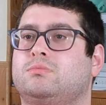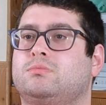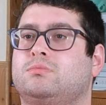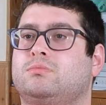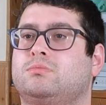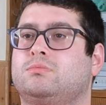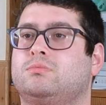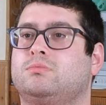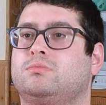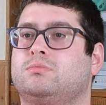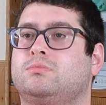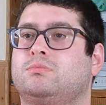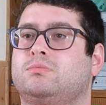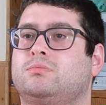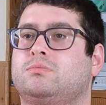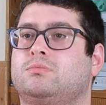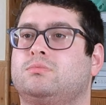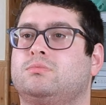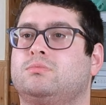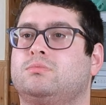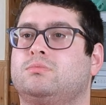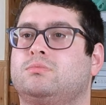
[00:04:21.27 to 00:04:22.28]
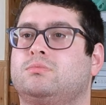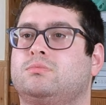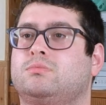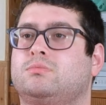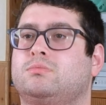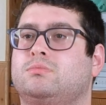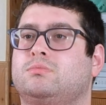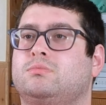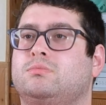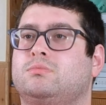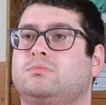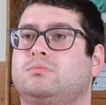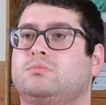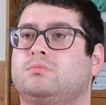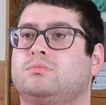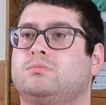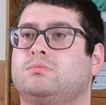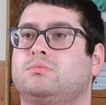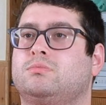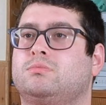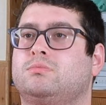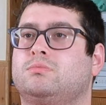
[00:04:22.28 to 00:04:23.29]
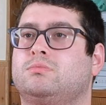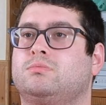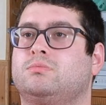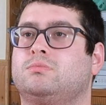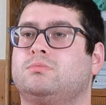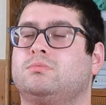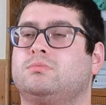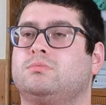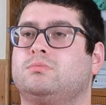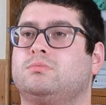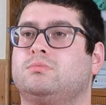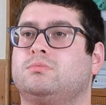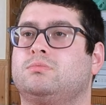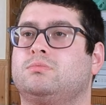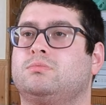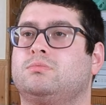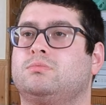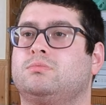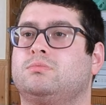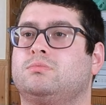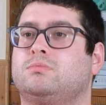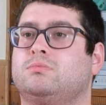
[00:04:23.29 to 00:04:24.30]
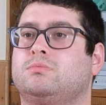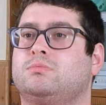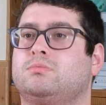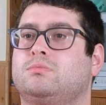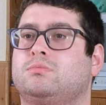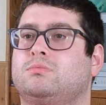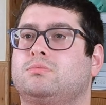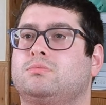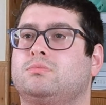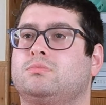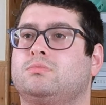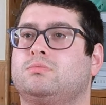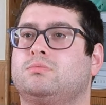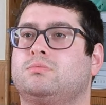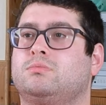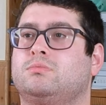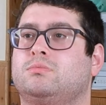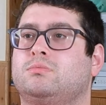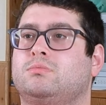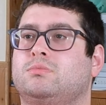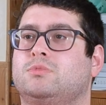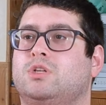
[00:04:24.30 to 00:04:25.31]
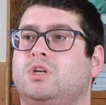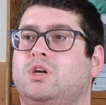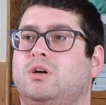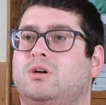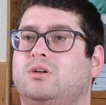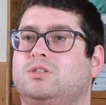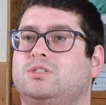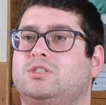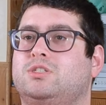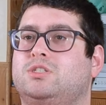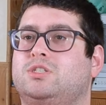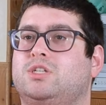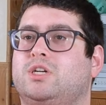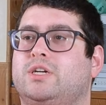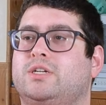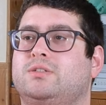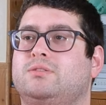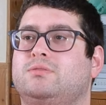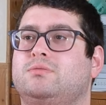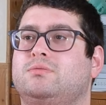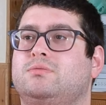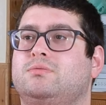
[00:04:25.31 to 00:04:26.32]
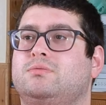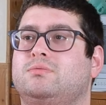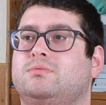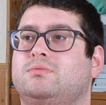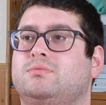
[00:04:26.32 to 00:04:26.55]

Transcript: All we got to do is move in the shore and snatch that trinket. Oh shit. Yeah.